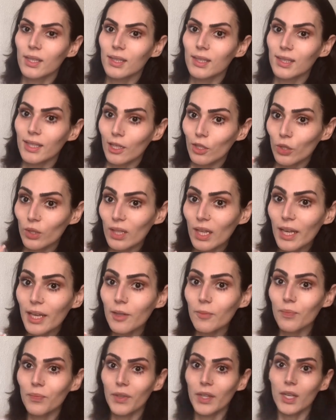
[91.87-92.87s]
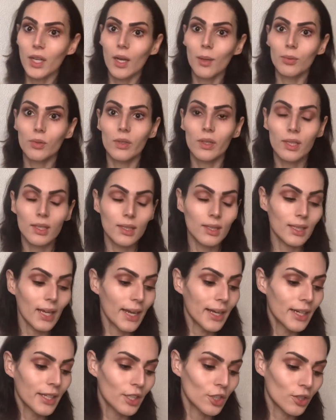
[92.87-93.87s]
cellulite, it helps with
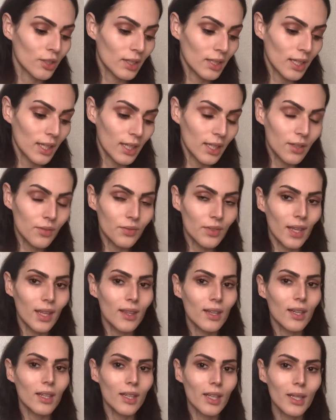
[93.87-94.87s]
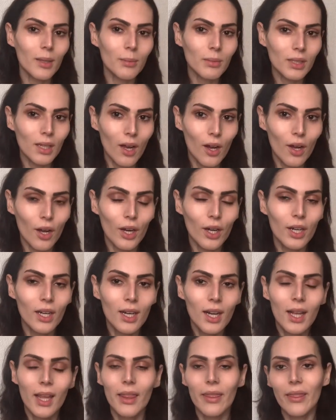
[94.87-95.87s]
tightening your skin, and the claims are
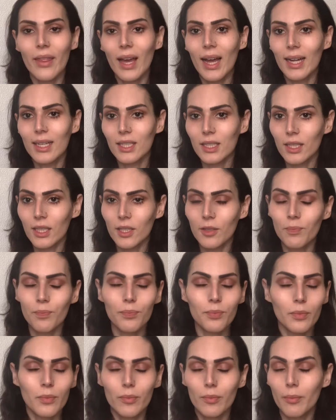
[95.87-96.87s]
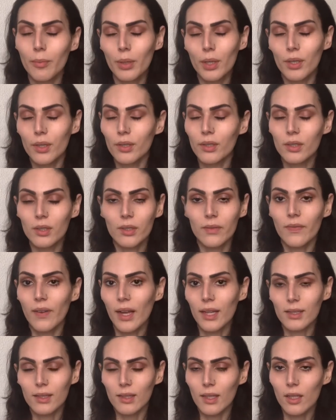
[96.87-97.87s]
that it burns
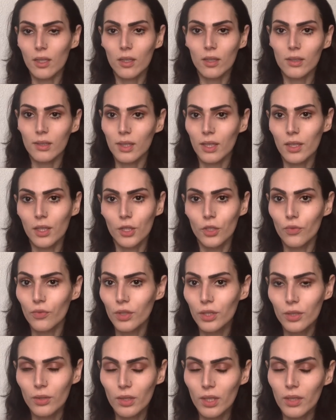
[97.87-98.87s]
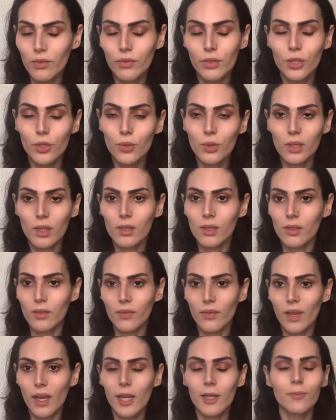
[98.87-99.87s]
fat cells and then it reduces the
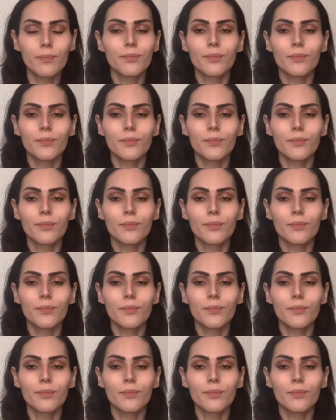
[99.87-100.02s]
fat.